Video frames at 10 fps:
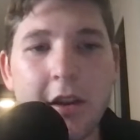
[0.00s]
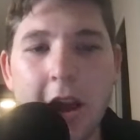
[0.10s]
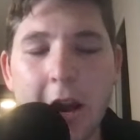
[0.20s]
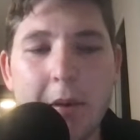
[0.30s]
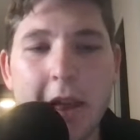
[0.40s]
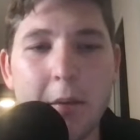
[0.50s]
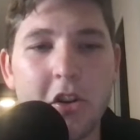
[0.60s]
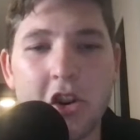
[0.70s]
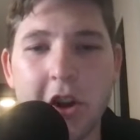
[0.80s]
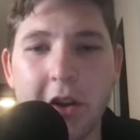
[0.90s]
Got to be able
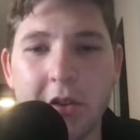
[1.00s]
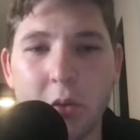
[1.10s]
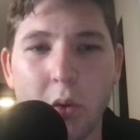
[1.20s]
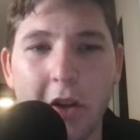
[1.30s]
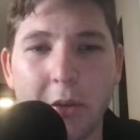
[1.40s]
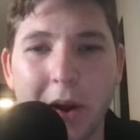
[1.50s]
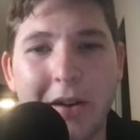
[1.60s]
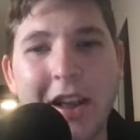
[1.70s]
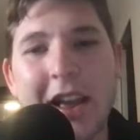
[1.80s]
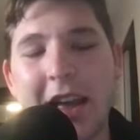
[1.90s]
to share this wealth around,
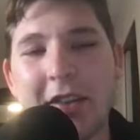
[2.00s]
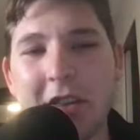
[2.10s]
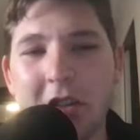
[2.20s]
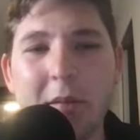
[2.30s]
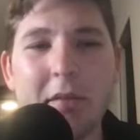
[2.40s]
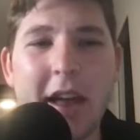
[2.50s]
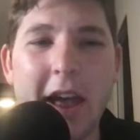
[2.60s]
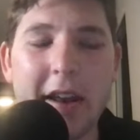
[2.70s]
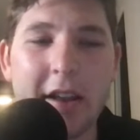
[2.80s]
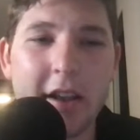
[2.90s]
and that's something
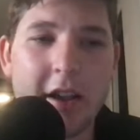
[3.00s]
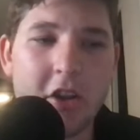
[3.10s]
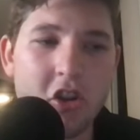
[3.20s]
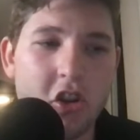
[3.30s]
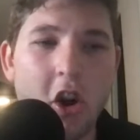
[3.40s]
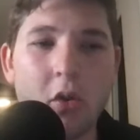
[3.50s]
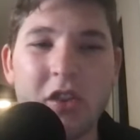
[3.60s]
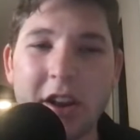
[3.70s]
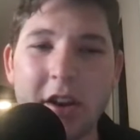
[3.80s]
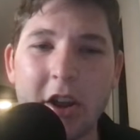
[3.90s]
that Joe
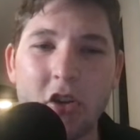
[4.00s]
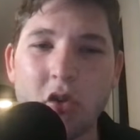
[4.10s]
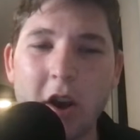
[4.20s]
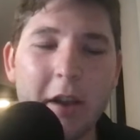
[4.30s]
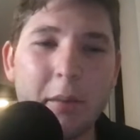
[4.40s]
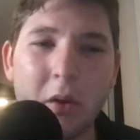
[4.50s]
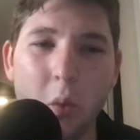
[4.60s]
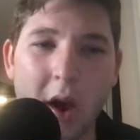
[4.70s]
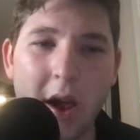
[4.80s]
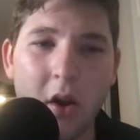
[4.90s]
did incredibly
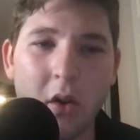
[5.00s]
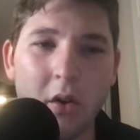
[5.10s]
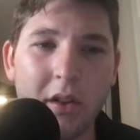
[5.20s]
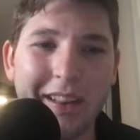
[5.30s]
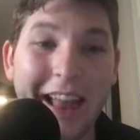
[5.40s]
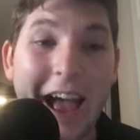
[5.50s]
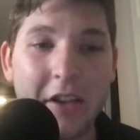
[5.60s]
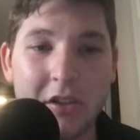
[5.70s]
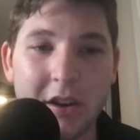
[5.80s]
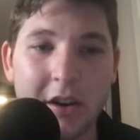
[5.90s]
well
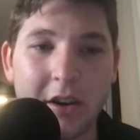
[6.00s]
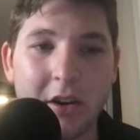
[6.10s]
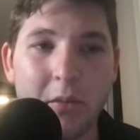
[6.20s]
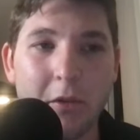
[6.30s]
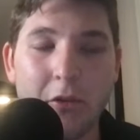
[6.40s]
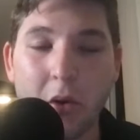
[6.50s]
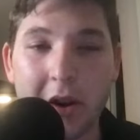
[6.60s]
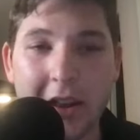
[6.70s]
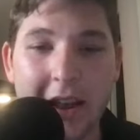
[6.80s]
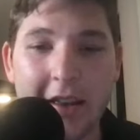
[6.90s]
last year before
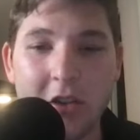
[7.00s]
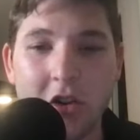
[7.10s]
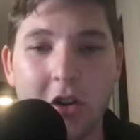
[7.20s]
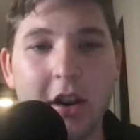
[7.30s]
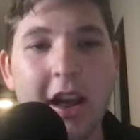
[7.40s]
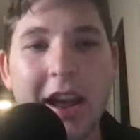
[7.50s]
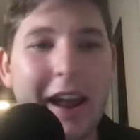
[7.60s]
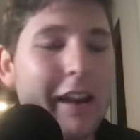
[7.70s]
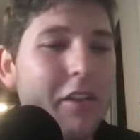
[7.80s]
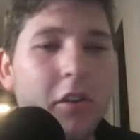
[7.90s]
he got injured,
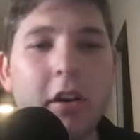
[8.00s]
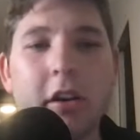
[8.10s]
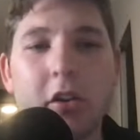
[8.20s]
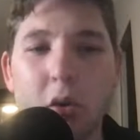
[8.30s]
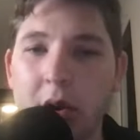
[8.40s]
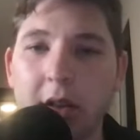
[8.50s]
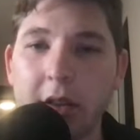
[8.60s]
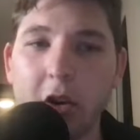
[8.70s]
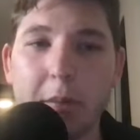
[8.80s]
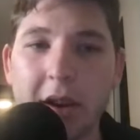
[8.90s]
and he started to do it a
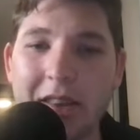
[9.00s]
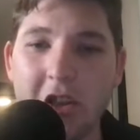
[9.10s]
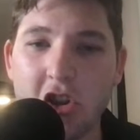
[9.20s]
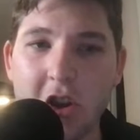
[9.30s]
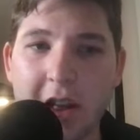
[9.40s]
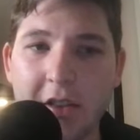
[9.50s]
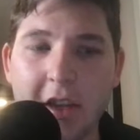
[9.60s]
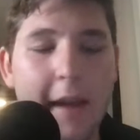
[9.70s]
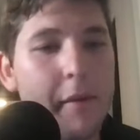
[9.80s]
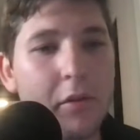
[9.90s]
little bit in the Jets
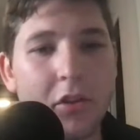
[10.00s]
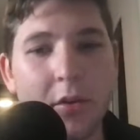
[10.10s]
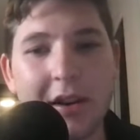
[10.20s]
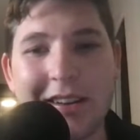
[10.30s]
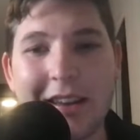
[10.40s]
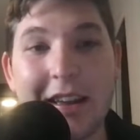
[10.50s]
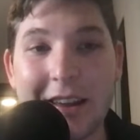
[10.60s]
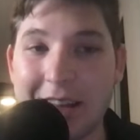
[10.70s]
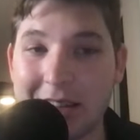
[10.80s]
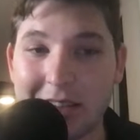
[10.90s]
game. He was throwing to T
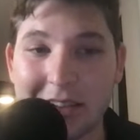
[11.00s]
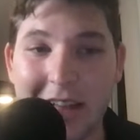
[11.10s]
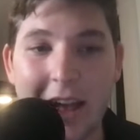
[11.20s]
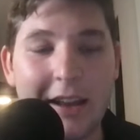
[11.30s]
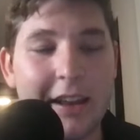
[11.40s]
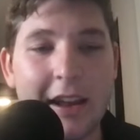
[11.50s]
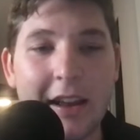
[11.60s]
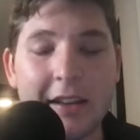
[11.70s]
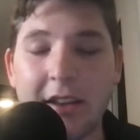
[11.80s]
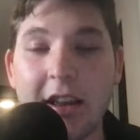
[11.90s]
Higgins a lot,
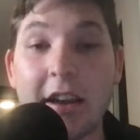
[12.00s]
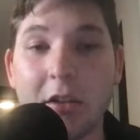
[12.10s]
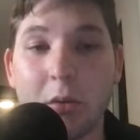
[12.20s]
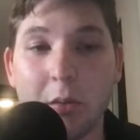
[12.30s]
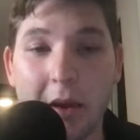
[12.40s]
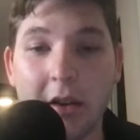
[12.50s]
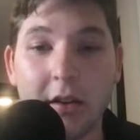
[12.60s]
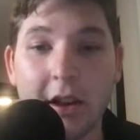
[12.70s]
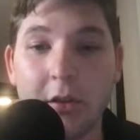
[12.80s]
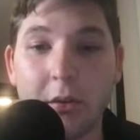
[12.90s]
and T Higgins was making
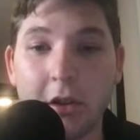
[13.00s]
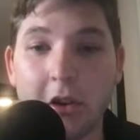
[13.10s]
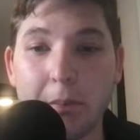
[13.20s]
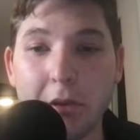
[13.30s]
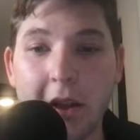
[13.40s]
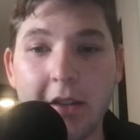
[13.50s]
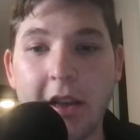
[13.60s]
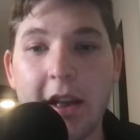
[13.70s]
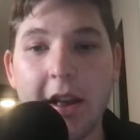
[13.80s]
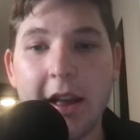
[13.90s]
a lot of really good plays,
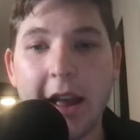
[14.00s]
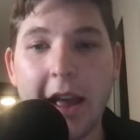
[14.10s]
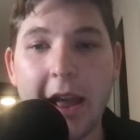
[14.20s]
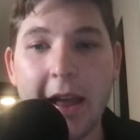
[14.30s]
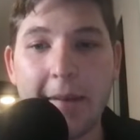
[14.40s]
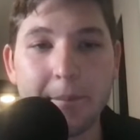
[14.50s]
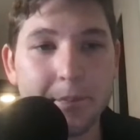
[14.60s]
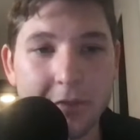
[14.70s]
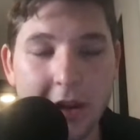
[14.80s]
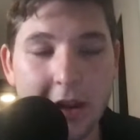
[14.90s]
and
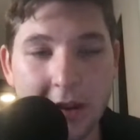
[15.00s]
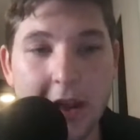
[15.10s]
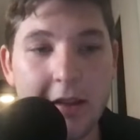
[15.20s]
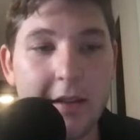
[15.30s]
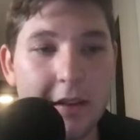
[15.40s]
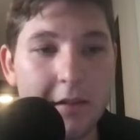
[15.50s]
and